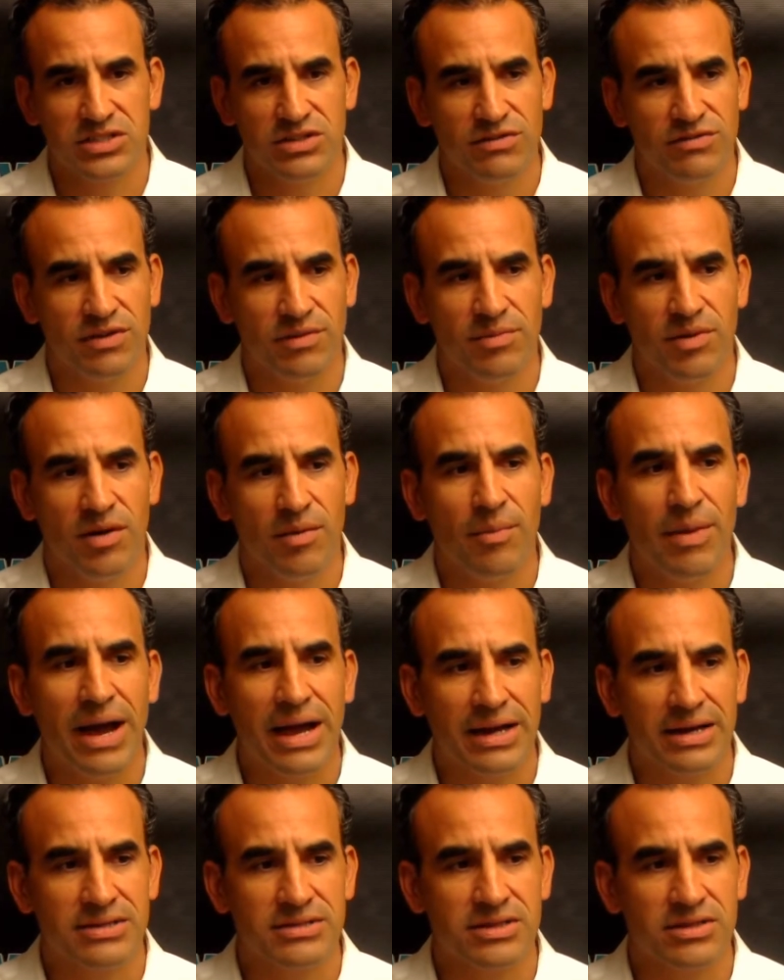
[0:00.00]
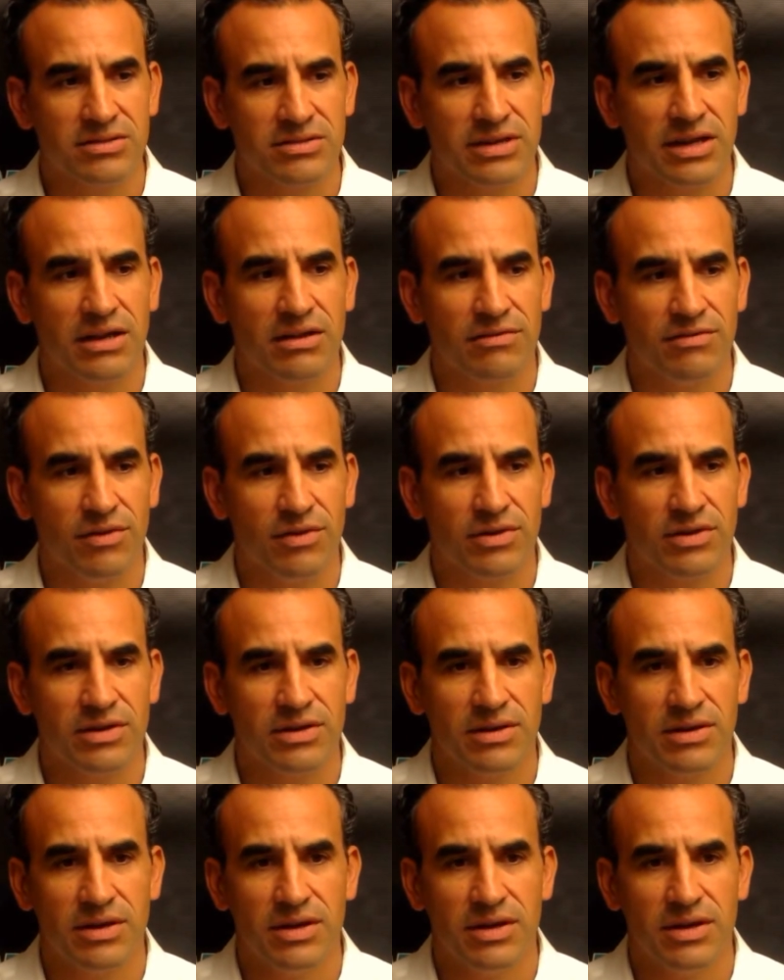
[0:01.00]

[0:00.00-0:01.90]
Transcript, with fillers: II football back in Southern California.